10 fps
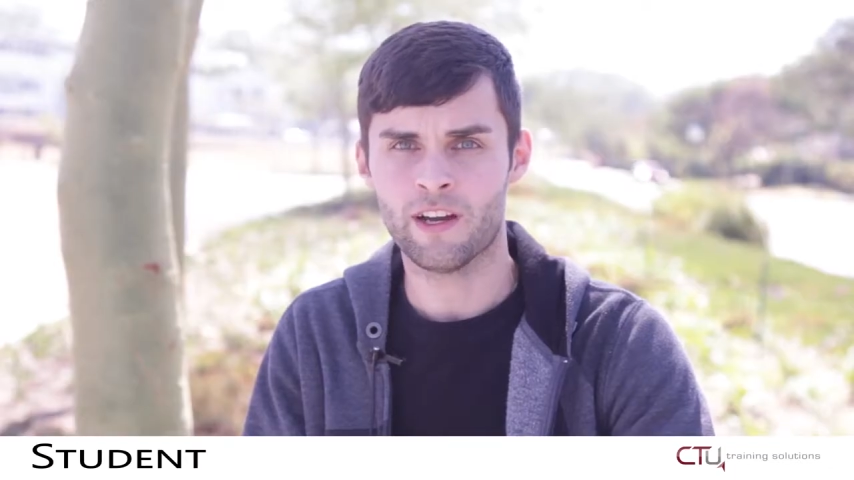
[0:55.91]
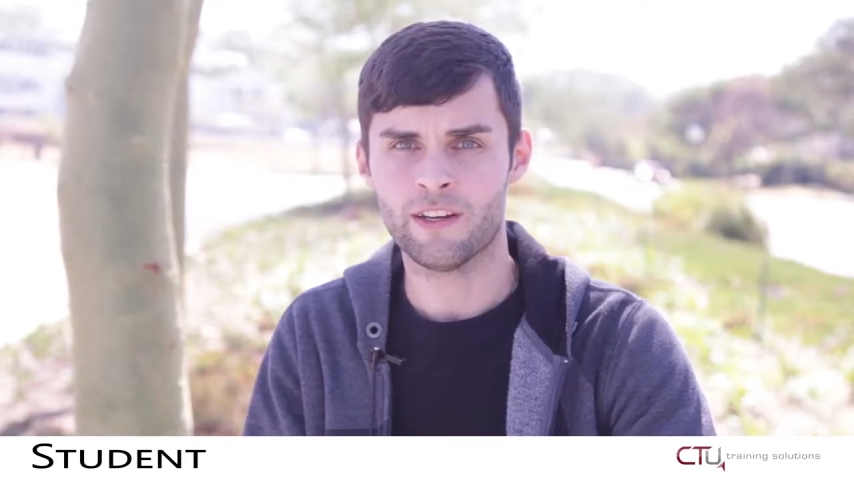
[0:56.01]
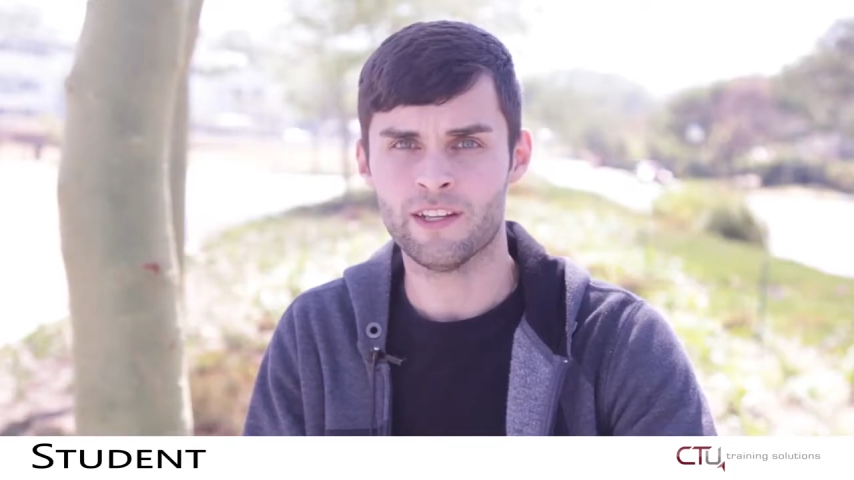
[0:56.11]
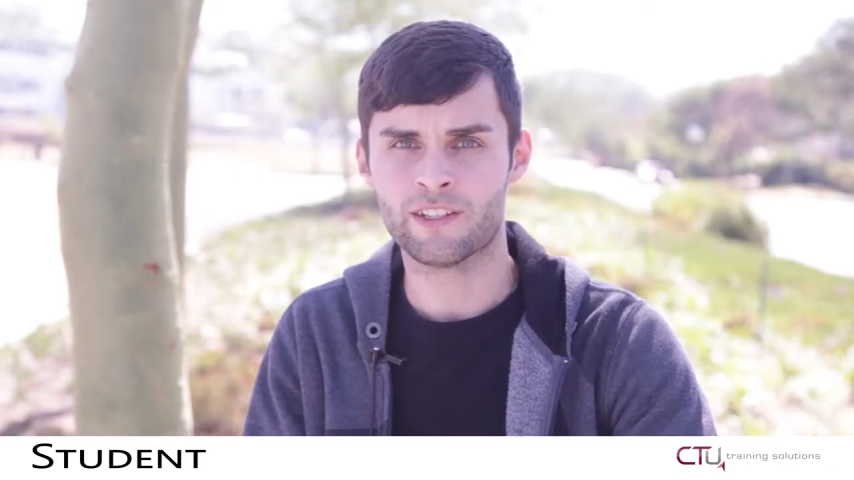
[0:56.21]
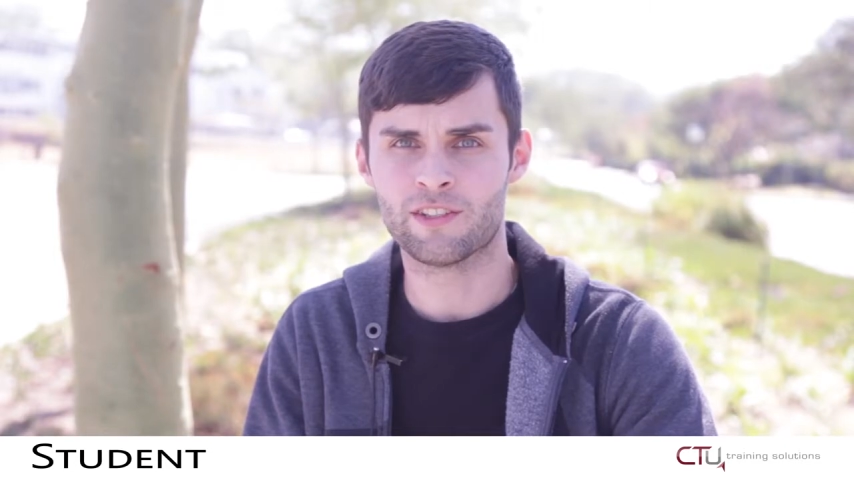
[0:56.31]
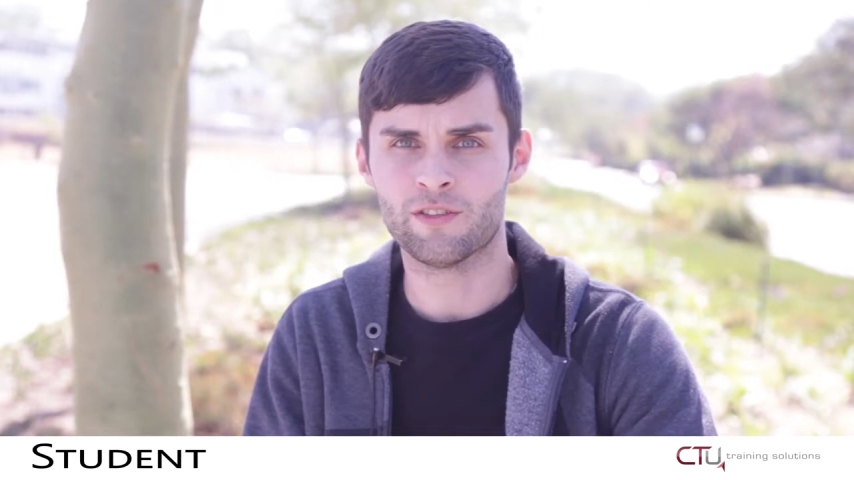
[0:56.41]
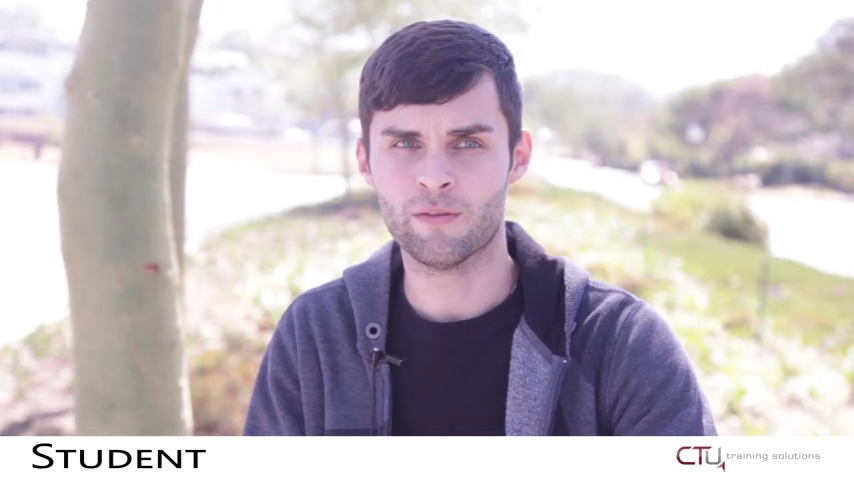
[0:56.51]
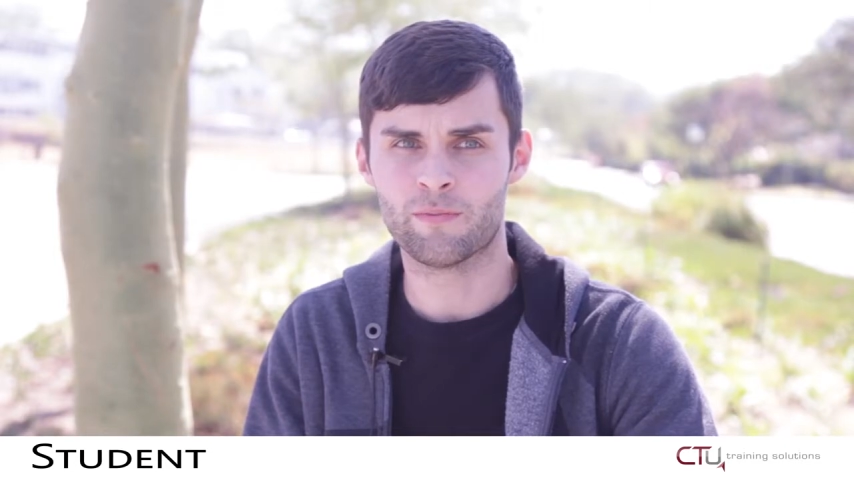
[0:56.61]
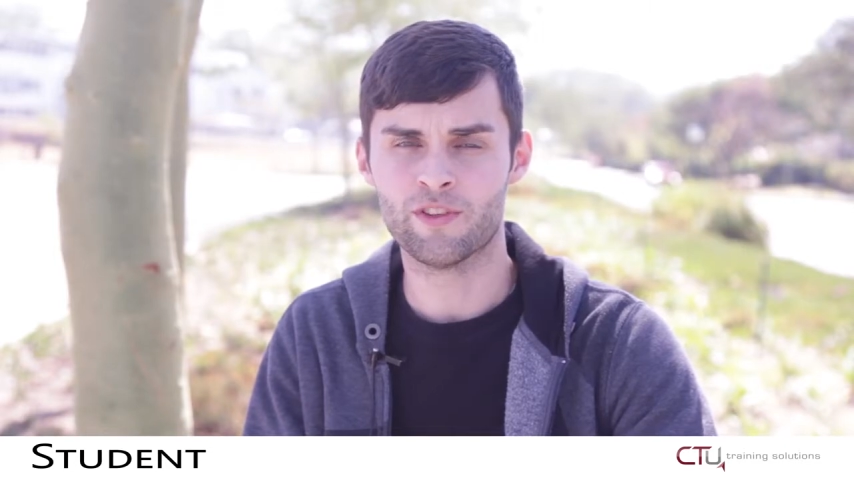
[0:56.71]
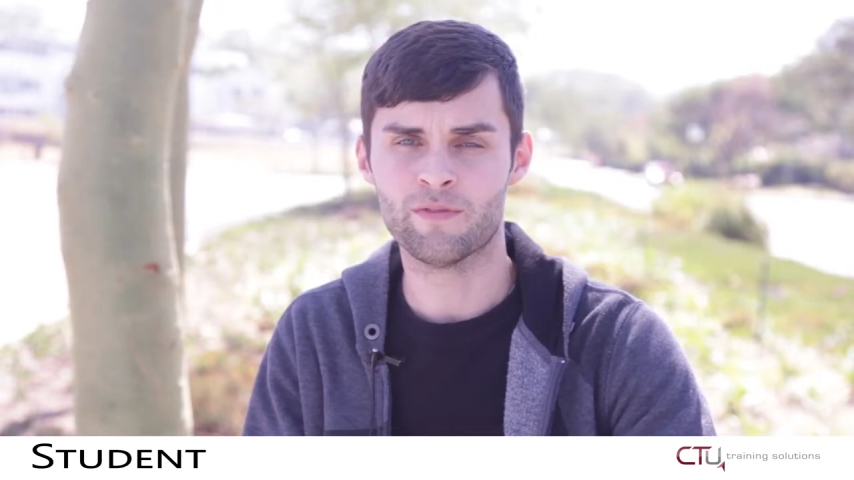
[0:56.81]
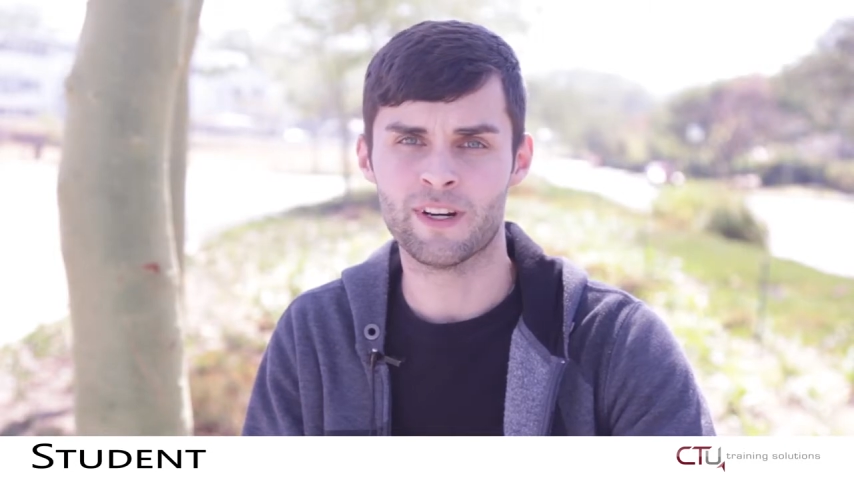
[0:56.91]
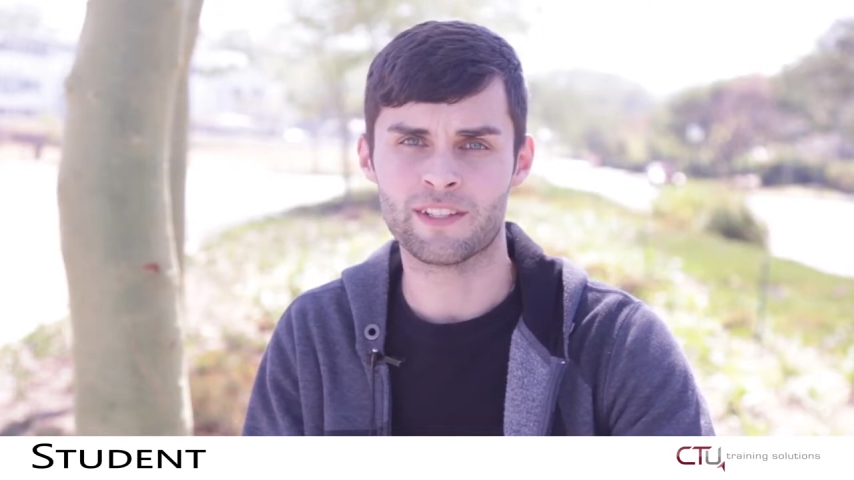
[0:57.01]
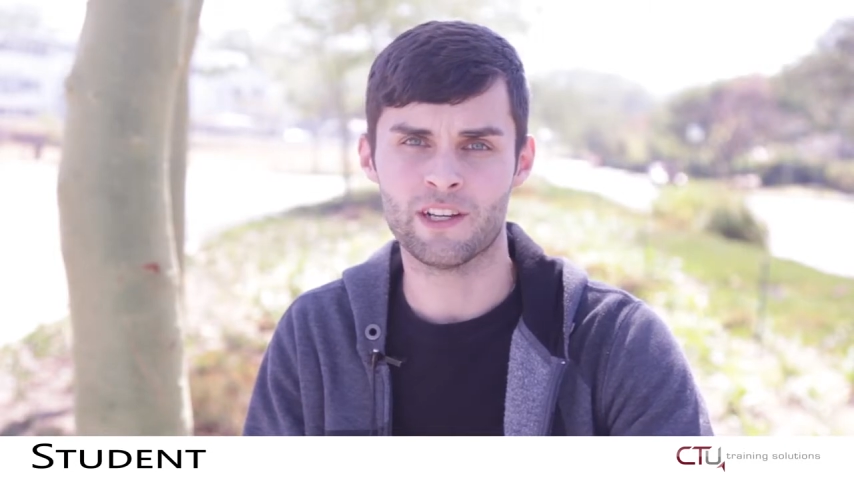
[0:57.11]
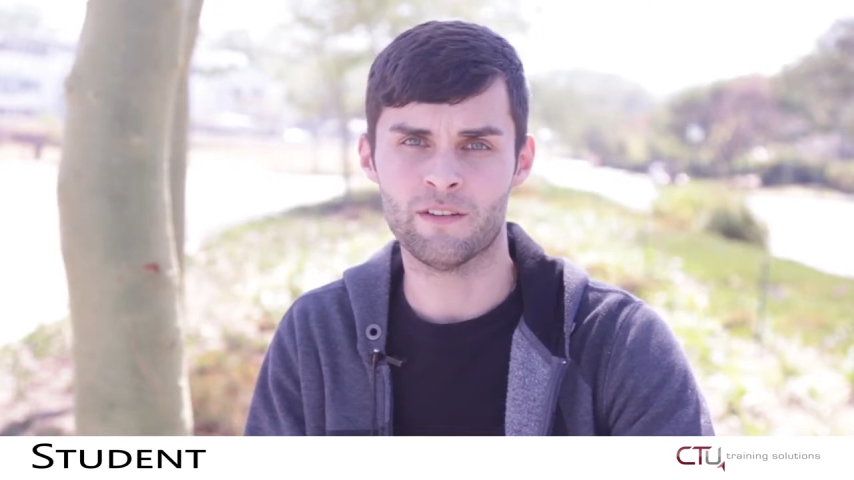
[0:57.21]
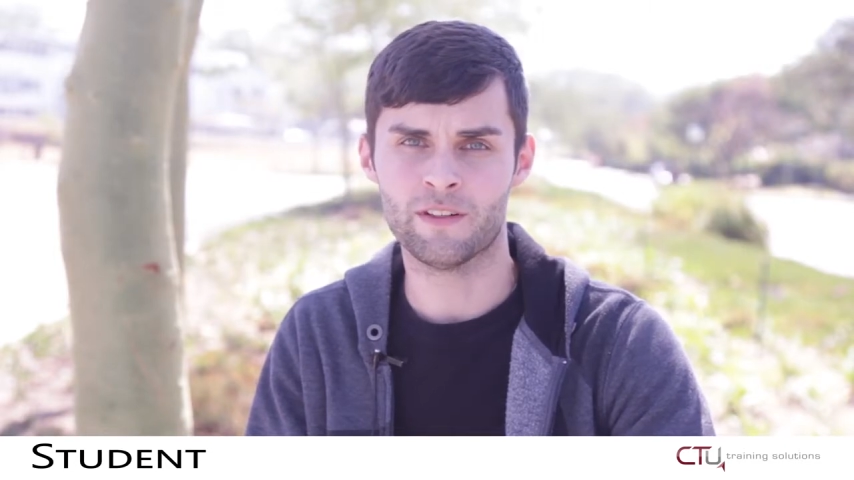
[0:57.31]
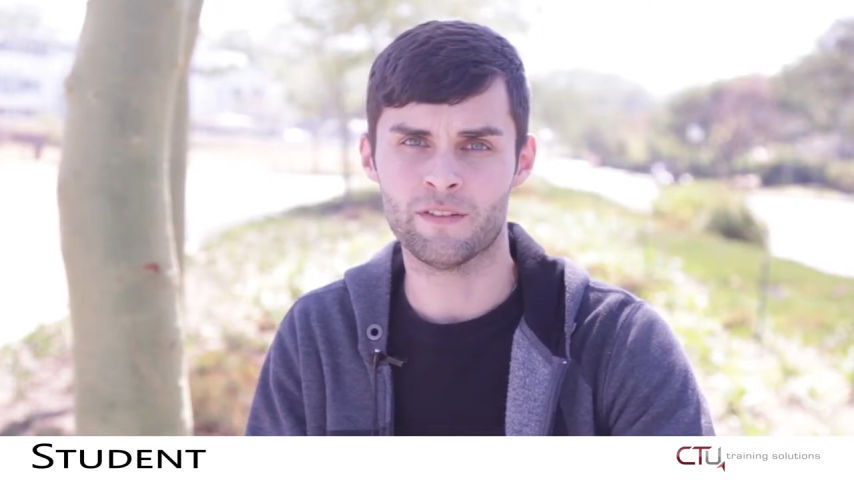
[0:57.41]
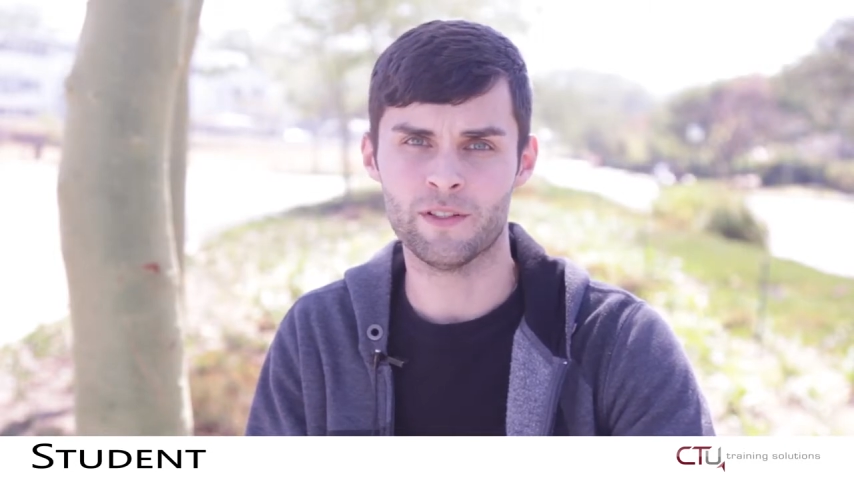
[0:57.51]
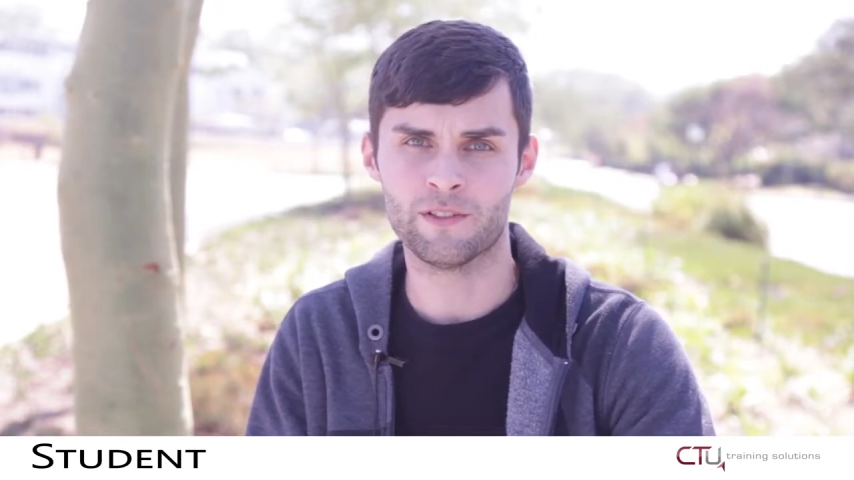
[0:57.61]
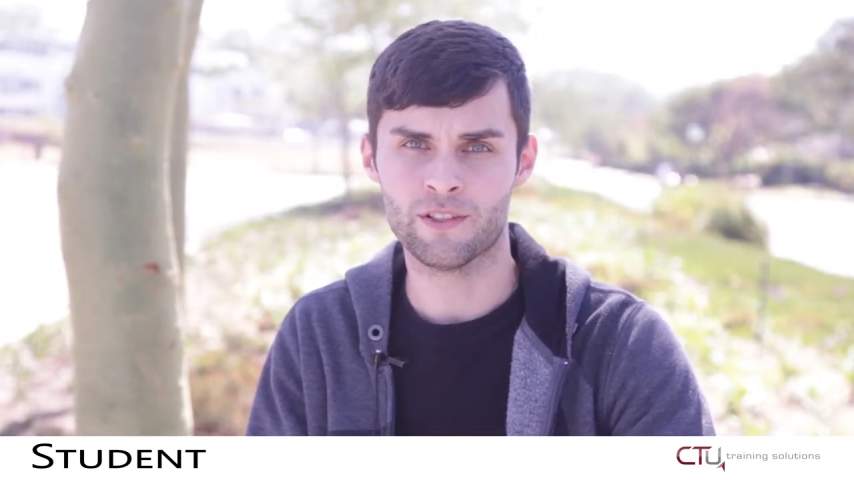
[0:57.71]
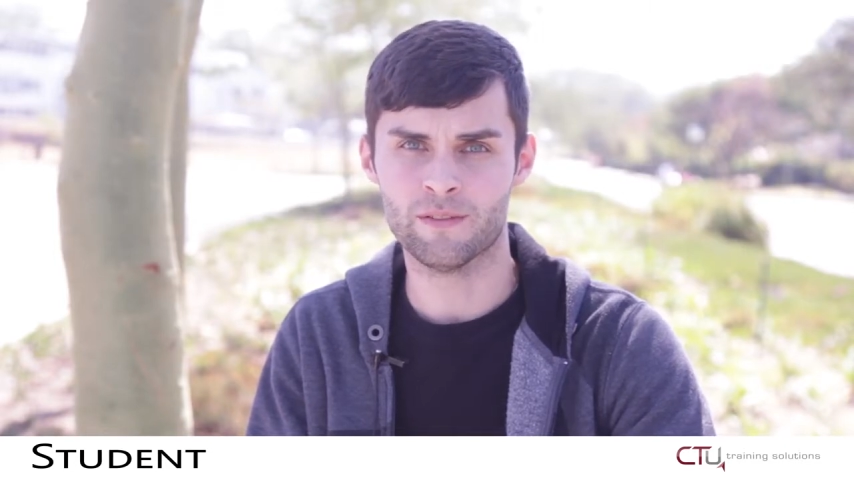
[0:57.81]
I need to improve myself in the
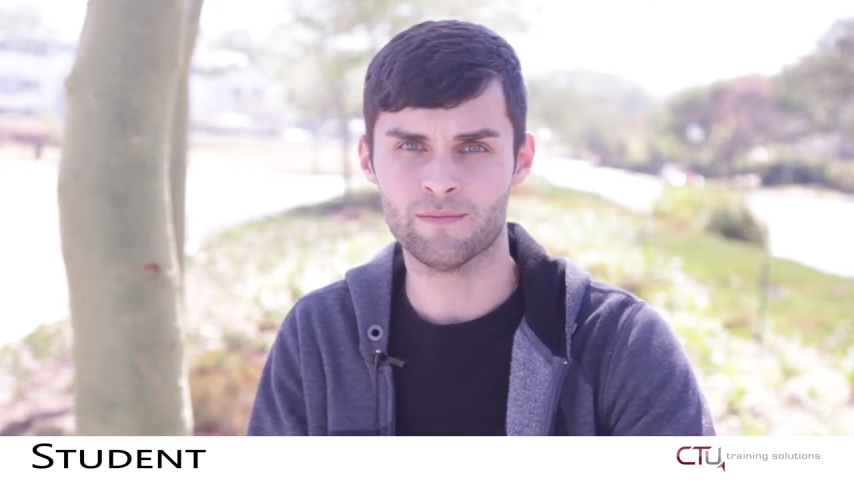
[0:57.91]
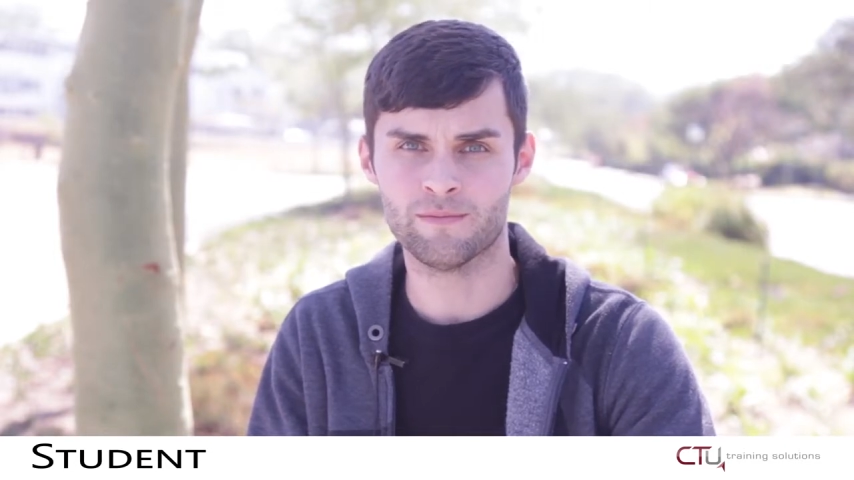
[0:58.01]
future.